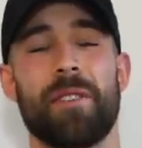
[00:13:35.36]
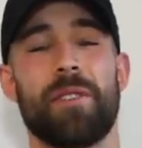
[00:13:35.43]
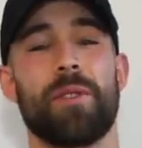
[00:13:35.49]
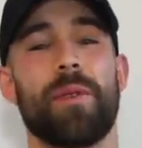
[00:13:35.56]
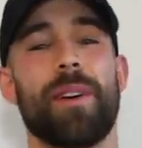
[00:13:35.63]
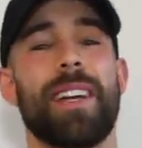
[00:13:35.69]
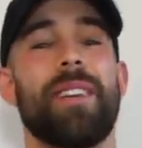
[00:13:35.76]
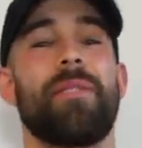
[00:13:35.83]

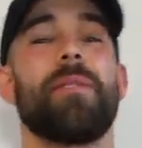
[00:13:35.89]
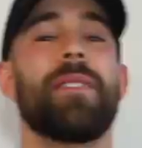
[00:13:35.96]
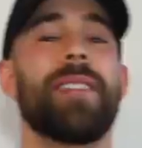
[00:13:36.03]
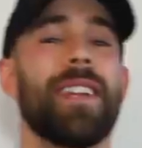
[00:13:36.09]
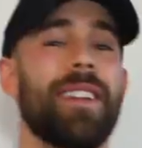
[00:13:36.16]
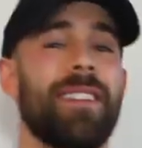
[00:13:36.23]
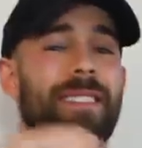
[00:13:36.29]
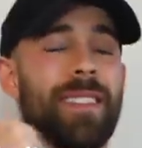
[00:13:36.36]
enjoy it. If you
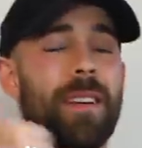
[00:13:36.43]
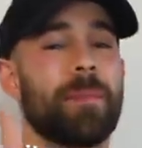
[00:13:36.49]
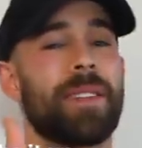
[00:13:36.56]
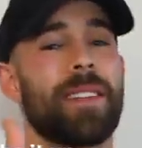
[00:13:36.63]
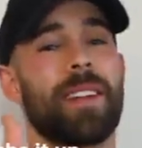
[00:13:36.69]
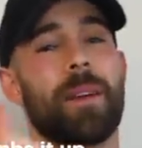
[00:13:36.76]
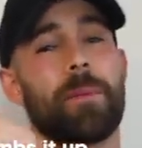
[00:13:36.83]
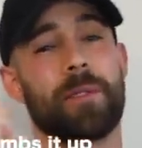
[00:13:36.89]
did,
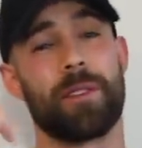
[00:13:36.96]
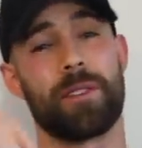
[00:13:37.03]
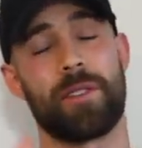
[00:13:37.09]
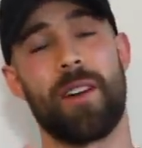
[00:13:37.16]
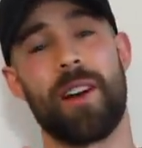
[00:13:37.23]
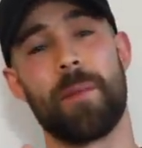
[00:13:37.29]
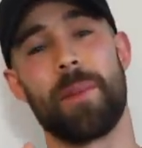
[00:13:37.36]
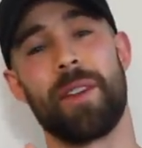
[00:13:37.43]
thumbs it up.
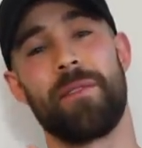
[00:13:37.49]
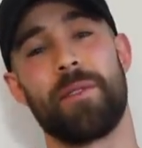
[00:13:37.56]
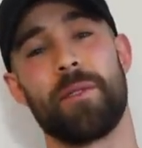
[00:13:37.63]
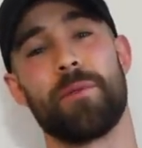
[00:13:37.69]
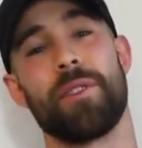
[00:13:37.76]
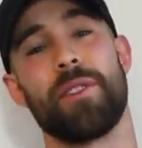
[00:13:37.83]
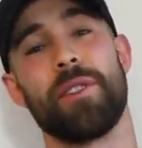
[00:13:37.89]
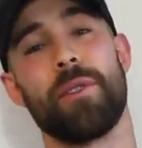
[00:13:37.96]
Subscribe if
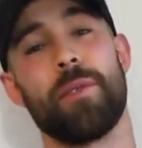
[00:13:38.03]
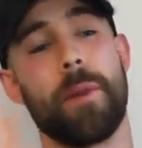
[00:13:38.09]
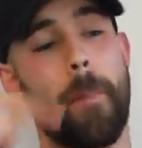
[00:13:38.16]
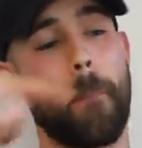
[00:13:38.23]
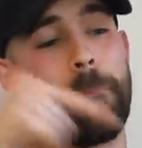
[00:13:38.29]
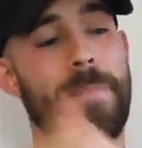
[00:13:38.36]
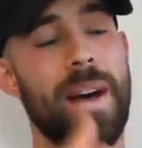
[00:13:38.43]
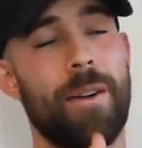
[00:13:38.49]
you're new.
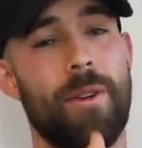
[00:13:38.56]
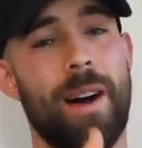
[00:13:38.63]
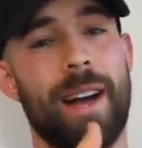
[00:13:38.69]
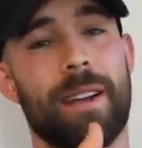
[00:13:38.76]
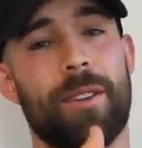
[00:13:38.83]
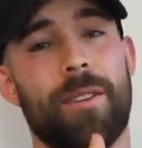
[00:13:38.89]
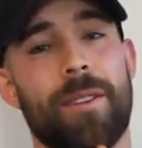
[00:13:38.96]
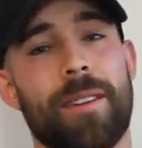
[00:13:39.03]
Bell
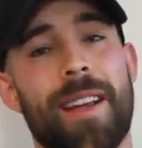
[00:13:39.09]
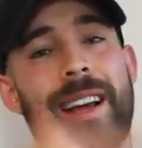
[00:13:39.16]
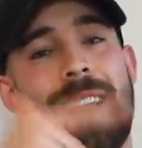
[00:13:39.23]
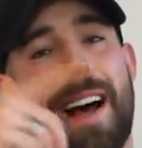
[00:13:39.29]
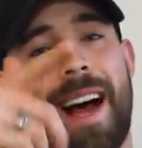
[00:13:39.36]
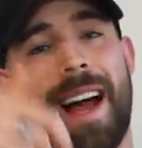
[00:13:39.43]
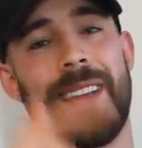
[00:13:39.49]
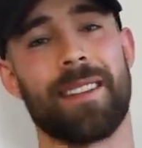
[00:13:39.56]
icon.
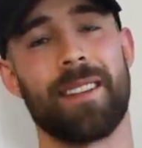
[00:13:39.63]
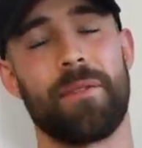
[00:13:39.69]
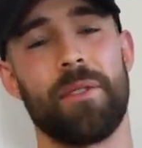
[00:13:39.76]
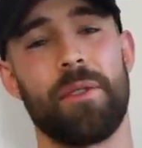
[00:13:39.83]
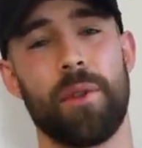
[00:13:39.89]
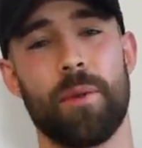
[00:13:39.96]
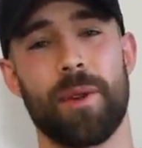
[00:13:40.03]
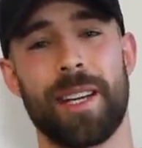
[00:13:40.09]
And if
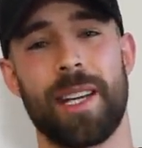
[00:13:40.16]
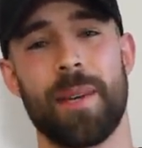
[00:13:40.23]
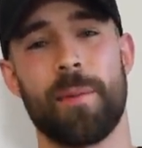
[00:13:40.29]
you do want to